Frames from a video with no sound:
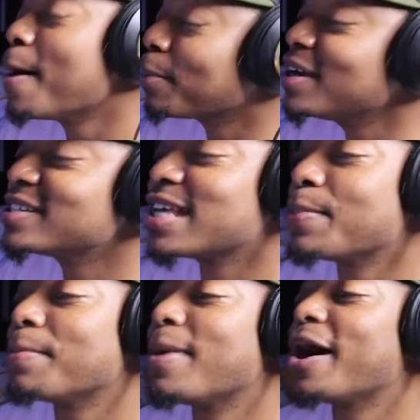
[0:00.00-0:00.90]
Please
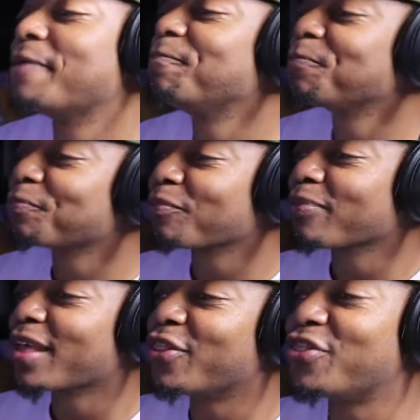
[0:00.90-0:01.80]
keep in mind,
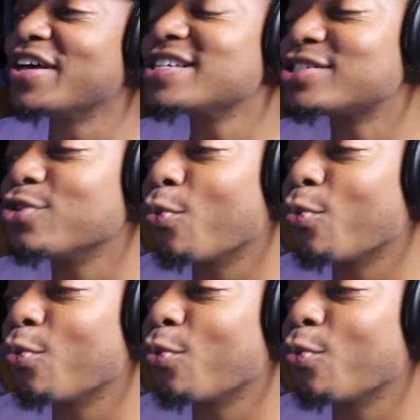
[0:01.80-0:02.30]
this